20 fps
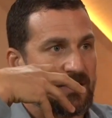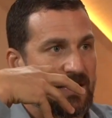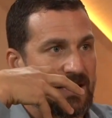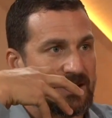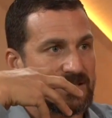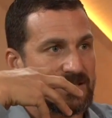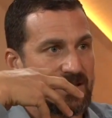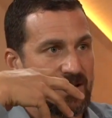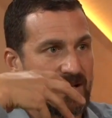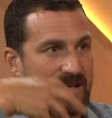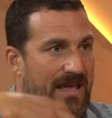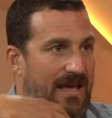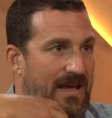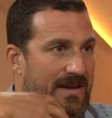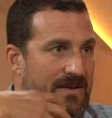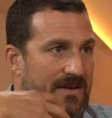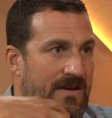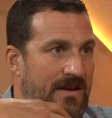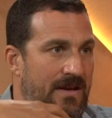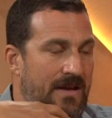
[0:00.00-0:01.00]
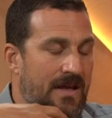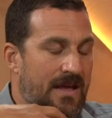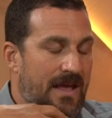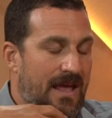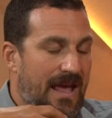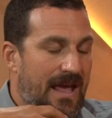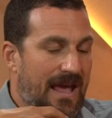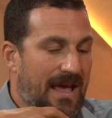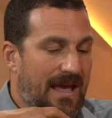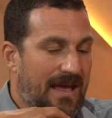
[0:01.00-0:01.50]
That's again,
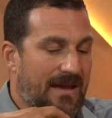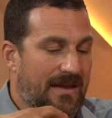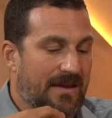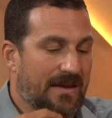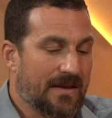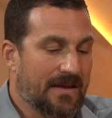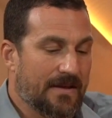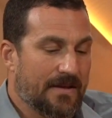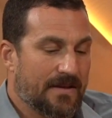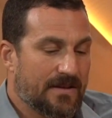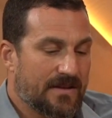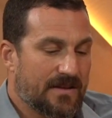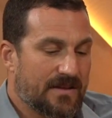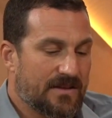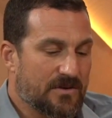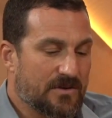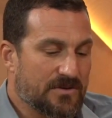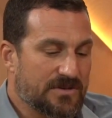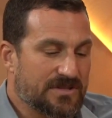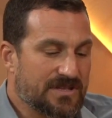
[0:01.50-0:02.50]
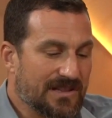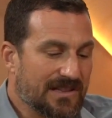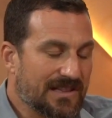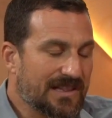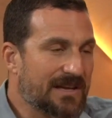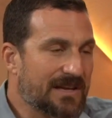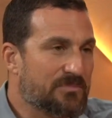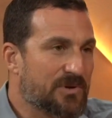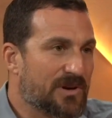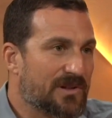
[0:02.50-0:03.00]
and you're
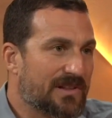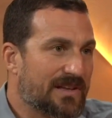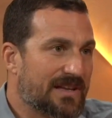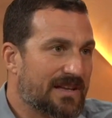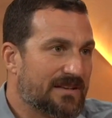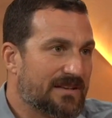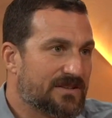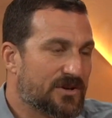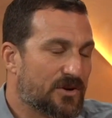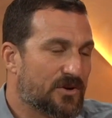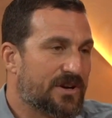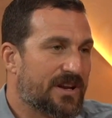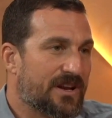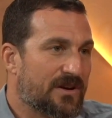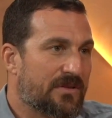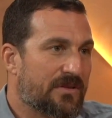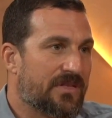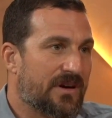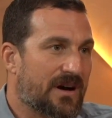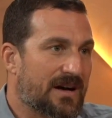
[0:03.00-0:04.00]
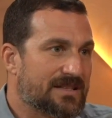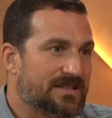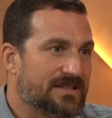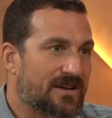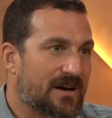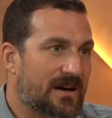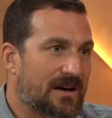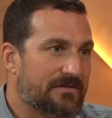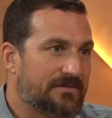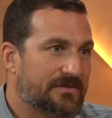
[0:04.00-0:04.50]
deliberately turning your thoughts
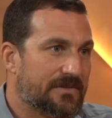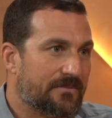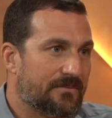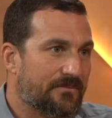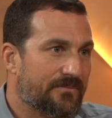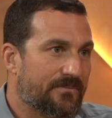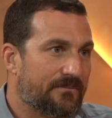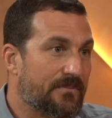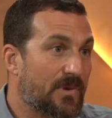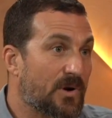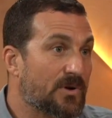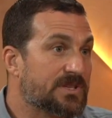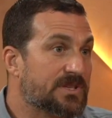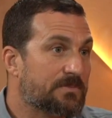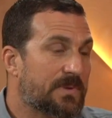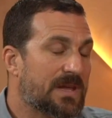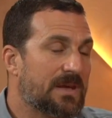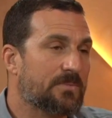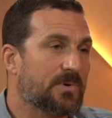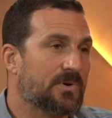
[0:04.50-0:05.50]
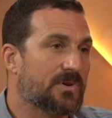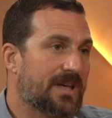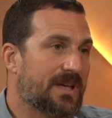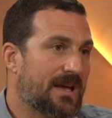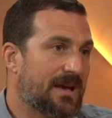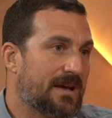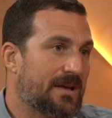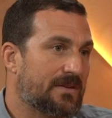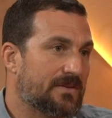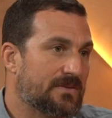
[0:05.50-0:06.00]
off. Most people
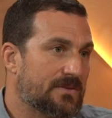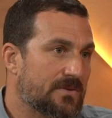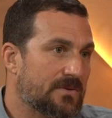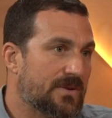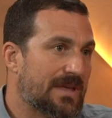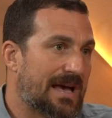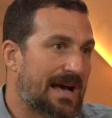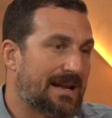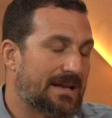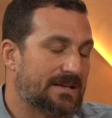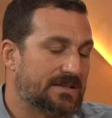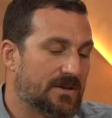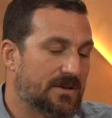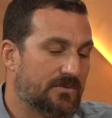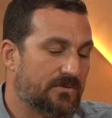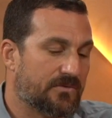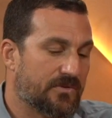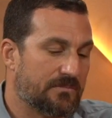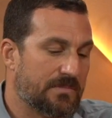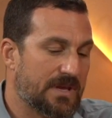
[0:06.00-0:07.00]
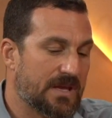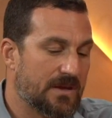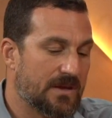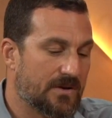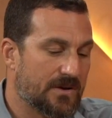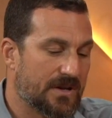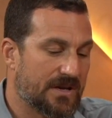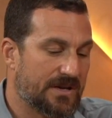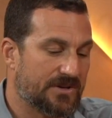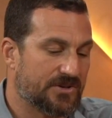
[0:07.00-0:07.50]
can't do that, and so for me,
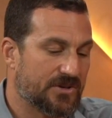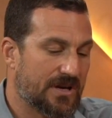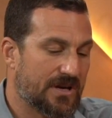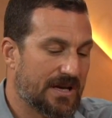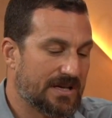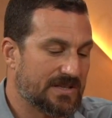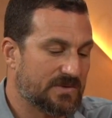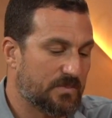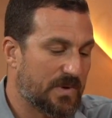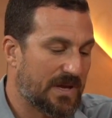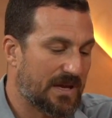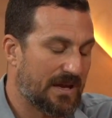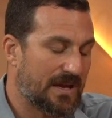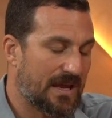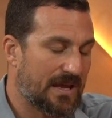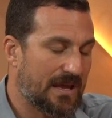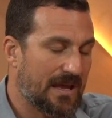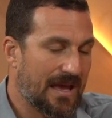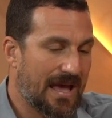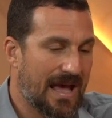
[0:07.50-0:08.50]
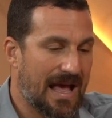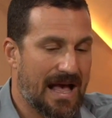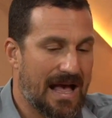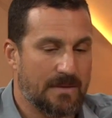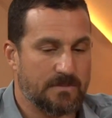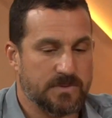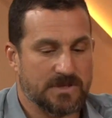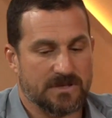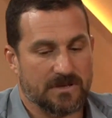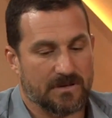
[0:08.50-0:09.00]
Yoga Nidra has been an
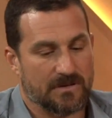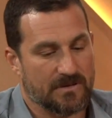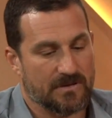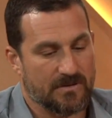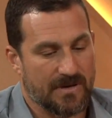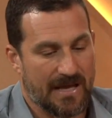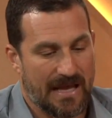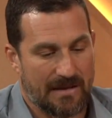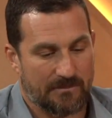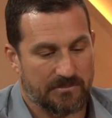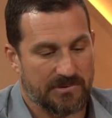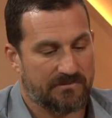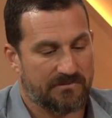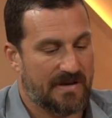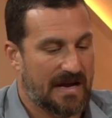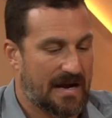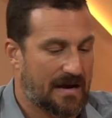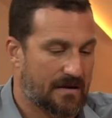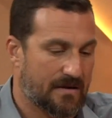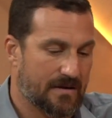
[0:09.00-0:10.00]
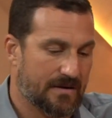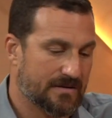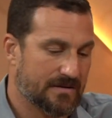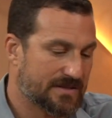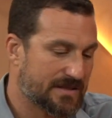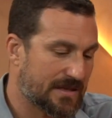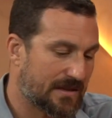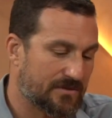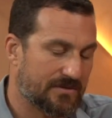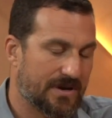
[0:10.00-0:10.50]
absolute amplifier,
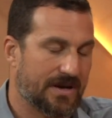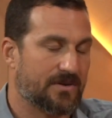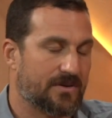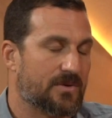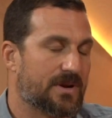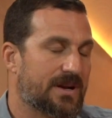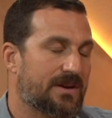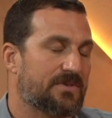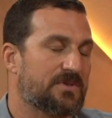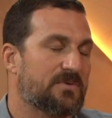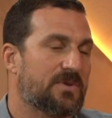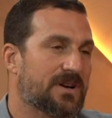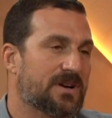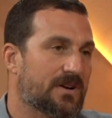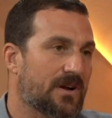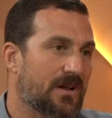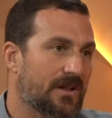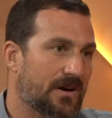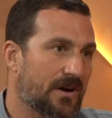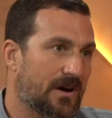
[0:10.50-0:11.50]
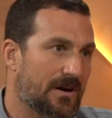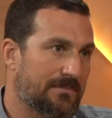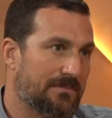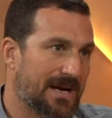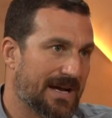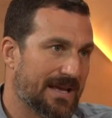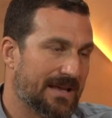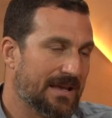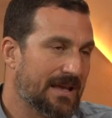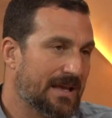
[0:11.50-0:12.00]
accelerator, whatever you want to call it, on
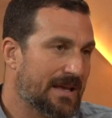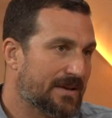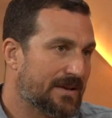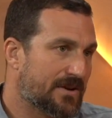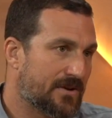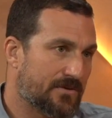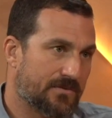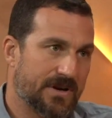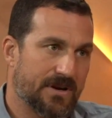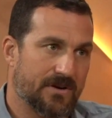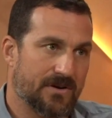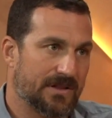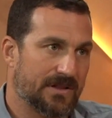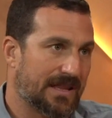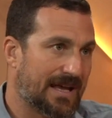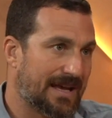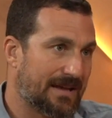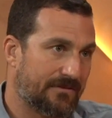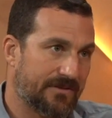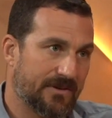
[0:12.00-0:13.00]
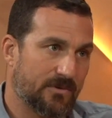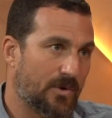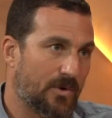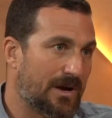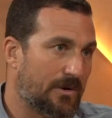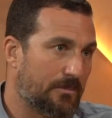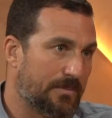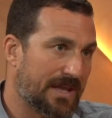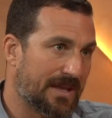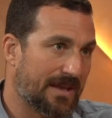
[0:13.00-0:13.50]
my career and life and
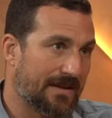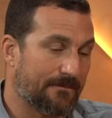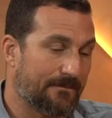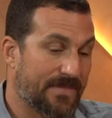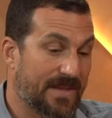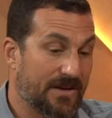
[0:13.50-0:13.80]
well-being.